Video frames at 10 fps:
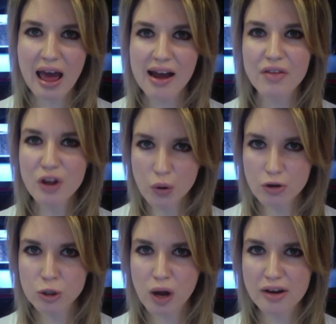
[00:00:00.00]
And I think when
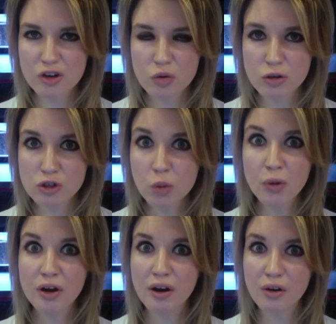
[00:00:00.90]
you're trying to do a
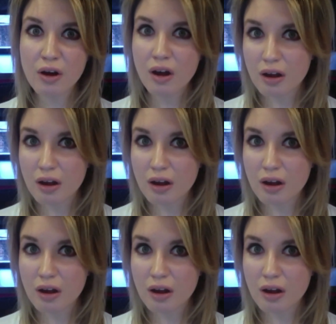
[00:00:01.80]
superhero,